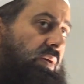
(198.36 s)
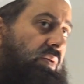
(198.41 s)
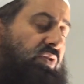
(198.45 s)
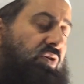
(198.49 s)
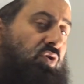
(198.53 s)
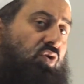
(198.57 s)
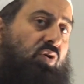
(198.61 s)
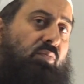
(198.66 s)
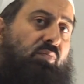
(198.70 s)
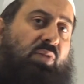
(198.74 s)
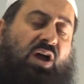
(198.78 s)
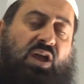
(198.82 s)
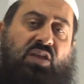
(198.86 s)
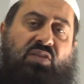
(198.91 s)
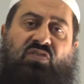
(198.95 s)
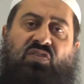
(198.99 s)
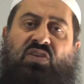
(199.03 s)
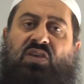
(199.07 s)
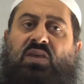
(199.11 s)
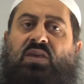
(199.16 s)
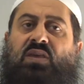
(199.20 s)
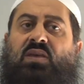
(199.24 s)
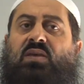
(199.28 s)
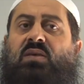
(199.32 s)
The
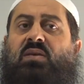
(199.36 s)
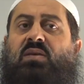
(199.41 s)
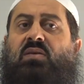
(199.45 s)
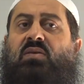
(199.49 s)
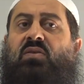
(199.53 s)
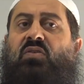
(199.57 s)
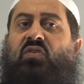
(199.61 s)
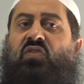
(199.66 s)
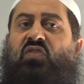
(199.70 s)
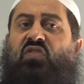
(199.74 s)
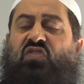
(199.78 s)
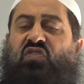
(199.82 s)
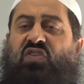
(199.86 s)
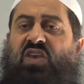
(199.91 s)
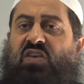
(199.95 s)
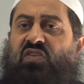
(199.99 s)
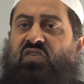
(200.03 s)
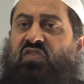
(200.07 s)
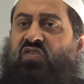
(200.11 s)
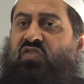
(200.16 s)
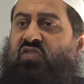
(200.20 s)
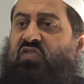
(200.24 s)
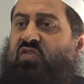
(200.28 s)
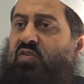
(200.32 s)
Almighty
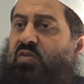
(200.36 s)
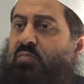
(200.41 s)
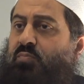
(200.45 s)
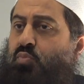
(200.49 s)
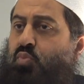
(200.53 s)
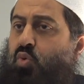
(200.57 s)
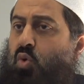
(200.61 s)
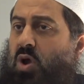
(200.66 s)
says,